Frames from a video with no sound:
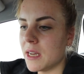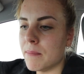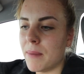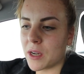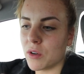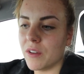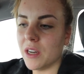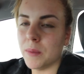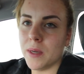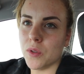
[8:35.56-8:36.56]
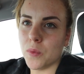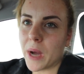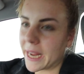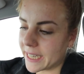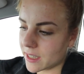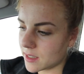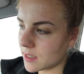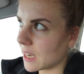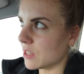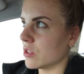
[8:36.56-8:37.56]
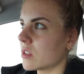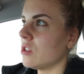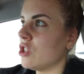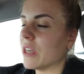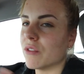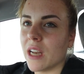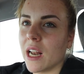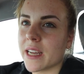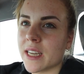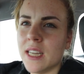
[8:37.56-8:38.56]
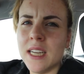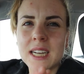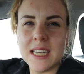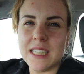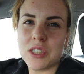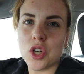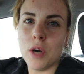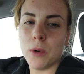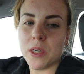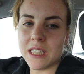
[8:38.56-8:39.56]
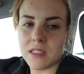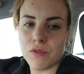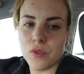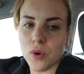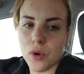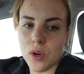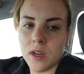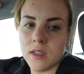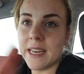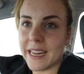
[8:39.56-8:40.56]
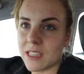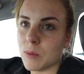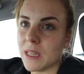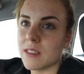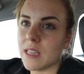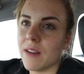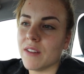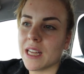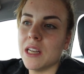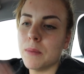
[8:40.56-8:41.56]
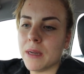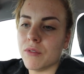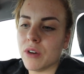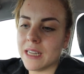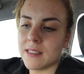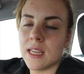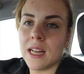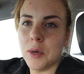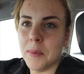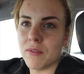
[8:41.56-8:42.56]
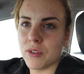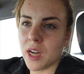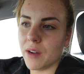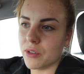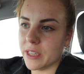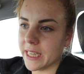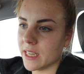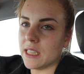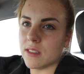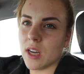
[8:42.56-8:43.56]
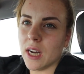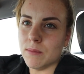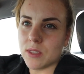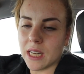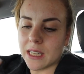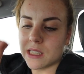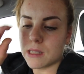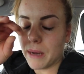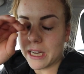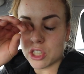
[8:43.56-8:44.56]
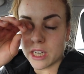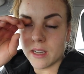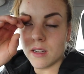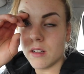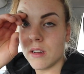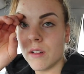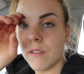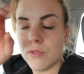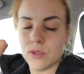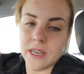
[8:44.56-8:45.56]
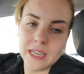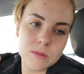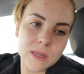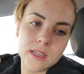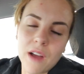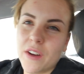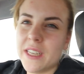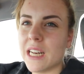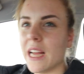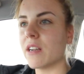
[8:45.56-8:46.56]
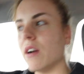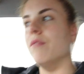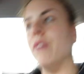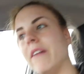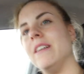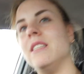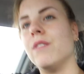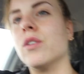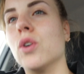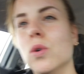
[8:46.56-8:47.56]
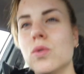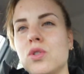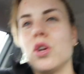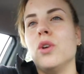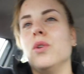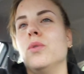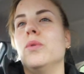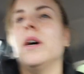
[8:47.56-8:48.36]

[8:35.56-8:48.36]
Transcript: back off a little bit on the weight, and just generally like condition our bodies for next week to have like a little bit of rest, a little bit of recovery in time to like smash it for the next week. I find it like very difficult to